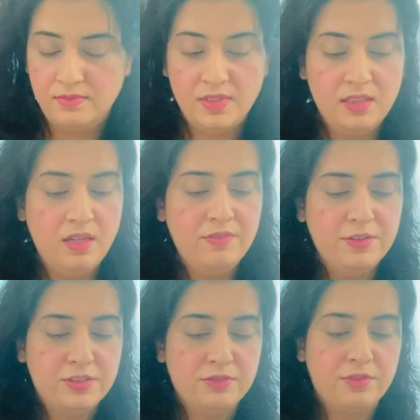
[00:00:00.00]
The
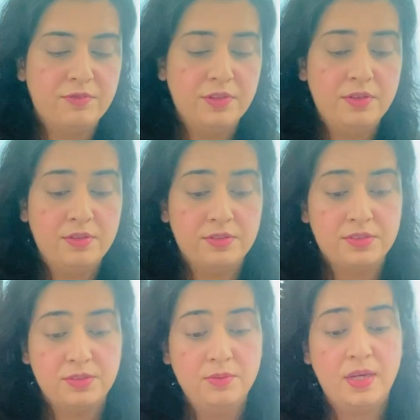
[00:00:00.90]
Lovers in
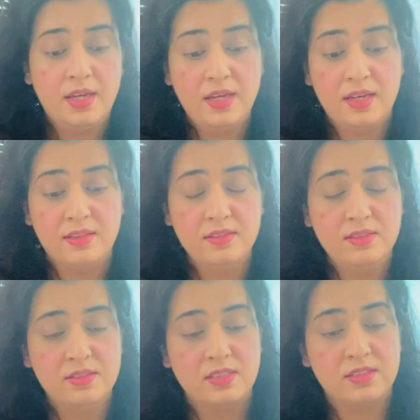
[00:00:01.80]
reverse. Okay,
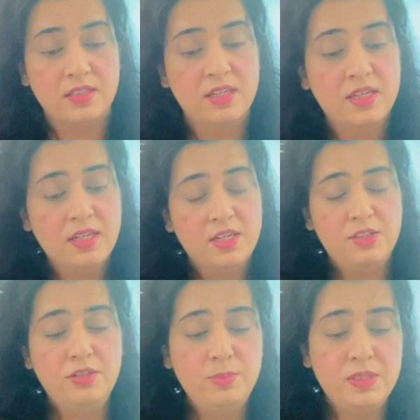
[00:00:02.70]
this is this.
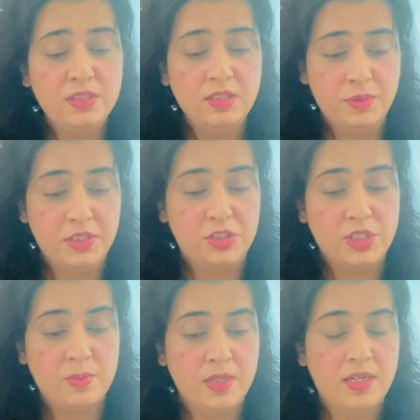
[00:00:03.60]
You could be dealing with a
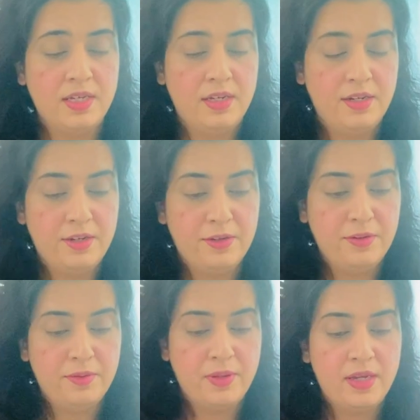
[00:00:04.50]
Gemini
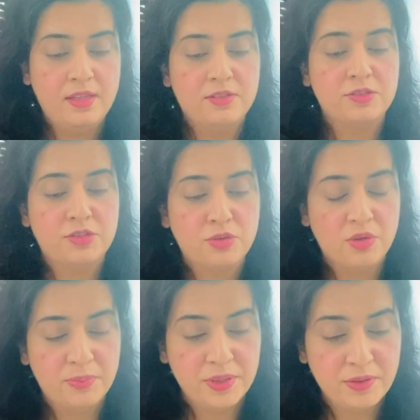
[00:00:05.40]
here. Okay, there's
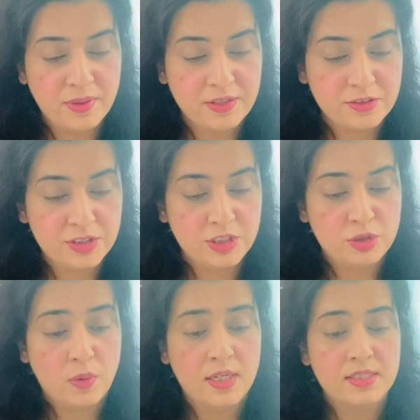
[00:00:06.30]
Scorpio energy
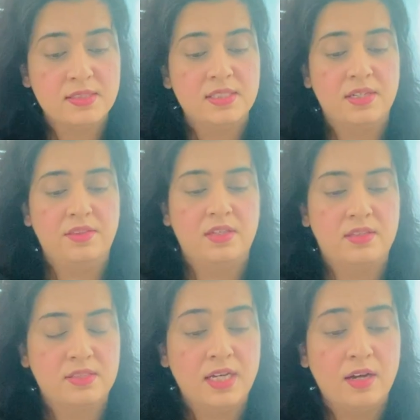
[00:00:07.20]
twice, Death and
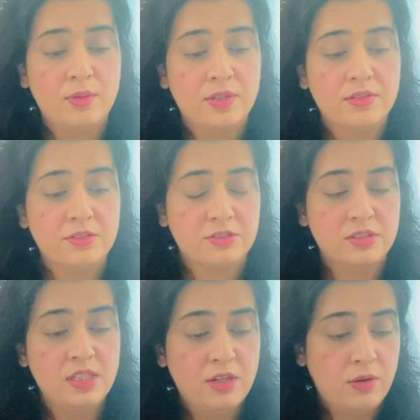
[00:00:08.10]
the Tower. There's
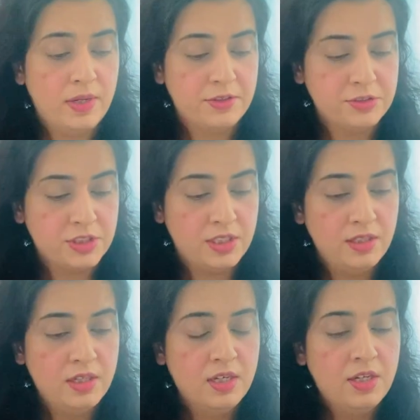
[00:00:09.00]
Leo
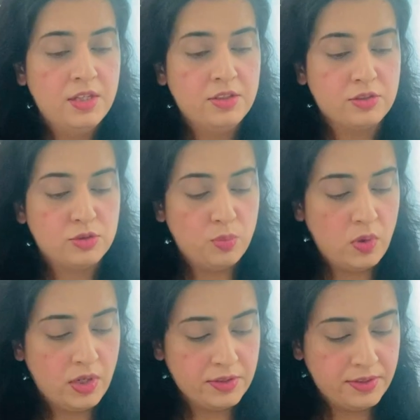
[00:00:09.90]
energy. There's
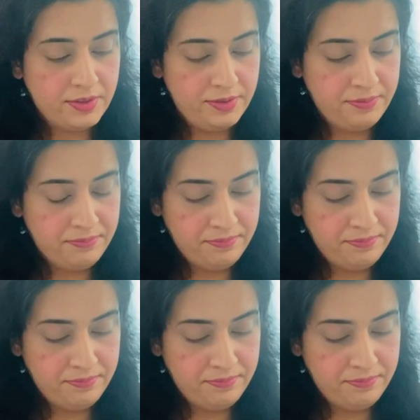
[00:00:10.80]
water.